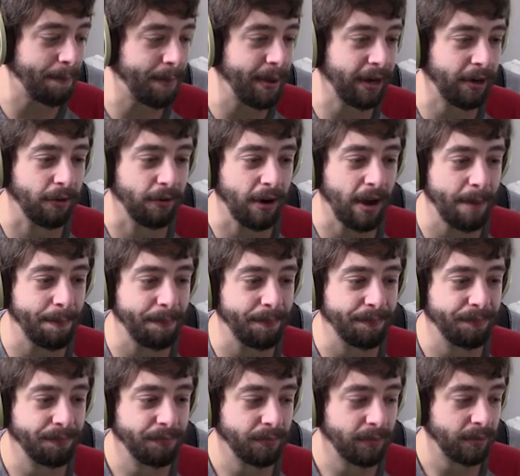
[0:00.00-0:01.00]
I pick her up.
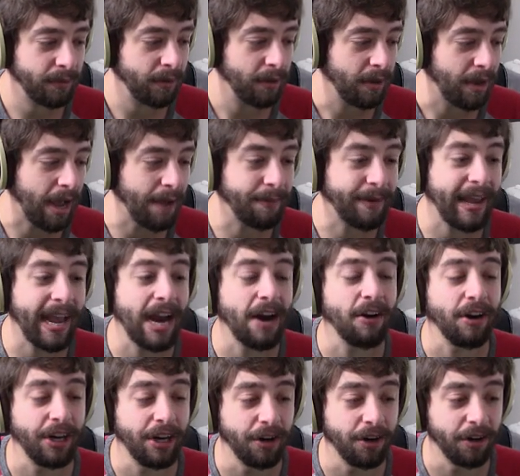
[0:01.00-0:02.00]
First I'm
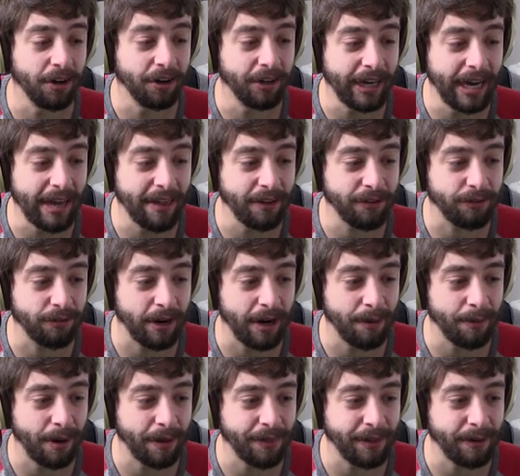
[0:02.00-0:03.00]
carrying her. Yeah, that's right.
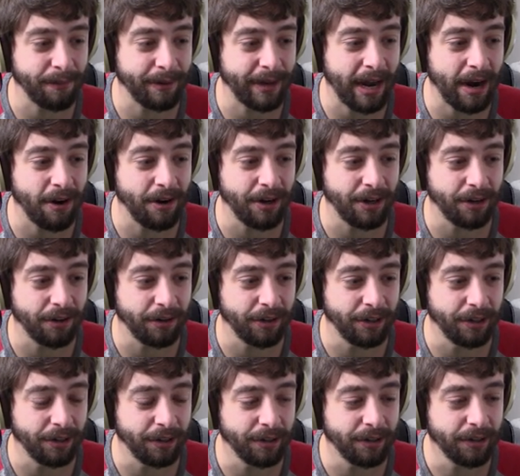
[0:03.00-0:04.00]
I think I'm carrying her
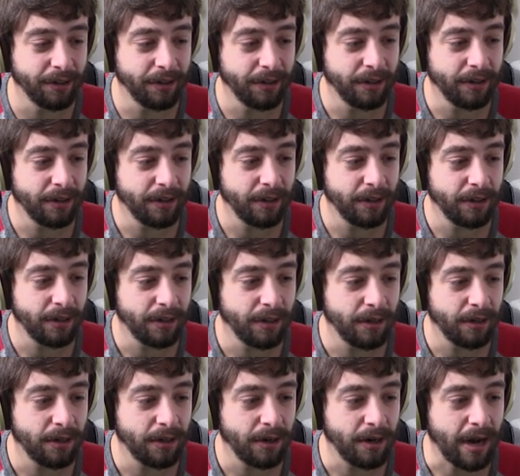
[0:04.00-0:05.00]
here. Where is she?
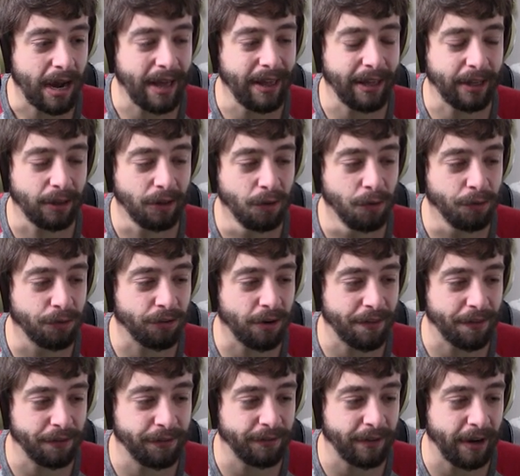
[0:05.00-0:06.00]
I like lose her
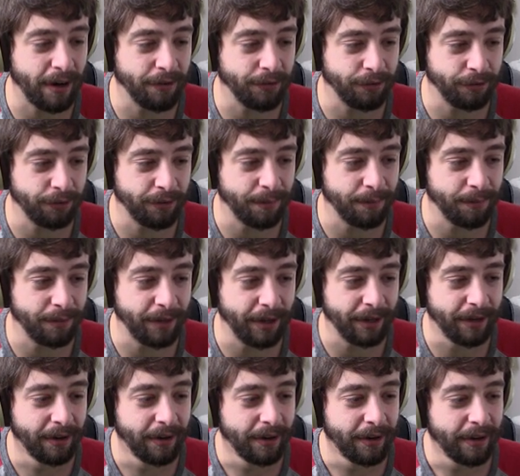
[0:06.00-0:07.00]
on the stairs or
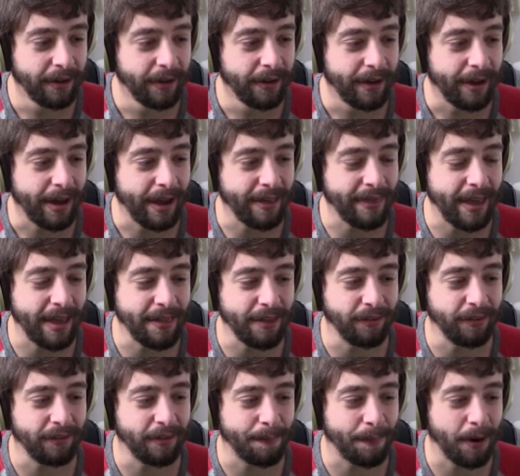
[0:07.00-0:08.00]
something. And then
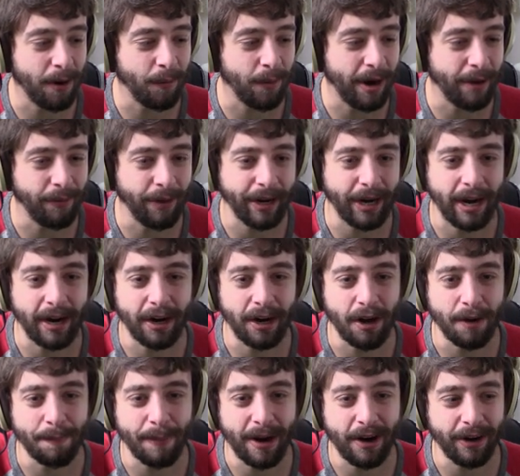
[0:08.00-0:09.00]
this is the part where I'm like, I gotta
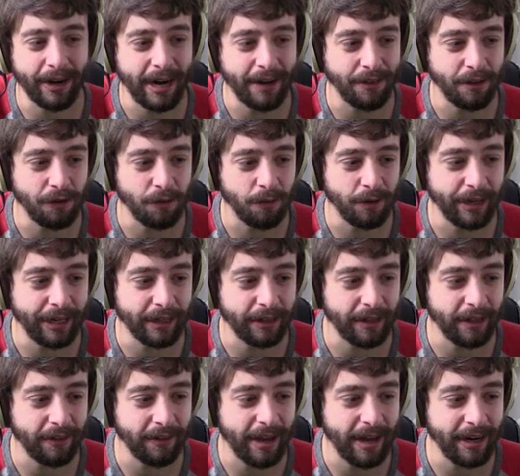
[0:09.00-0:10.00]
right, the go. door and get
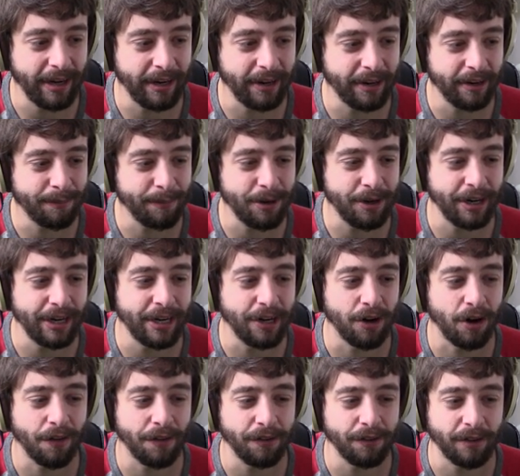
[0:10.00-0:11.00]
the hell out of here. But you can
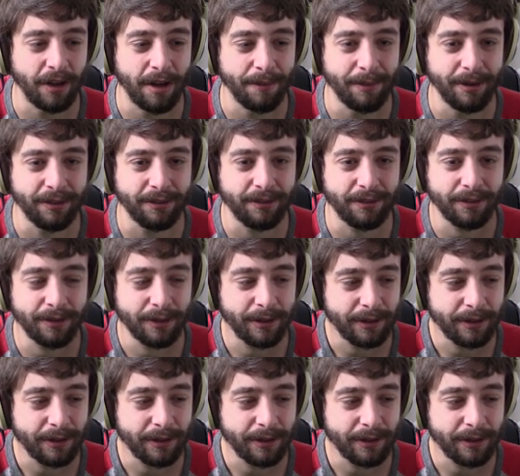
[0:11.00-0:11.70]
hear all the zombies.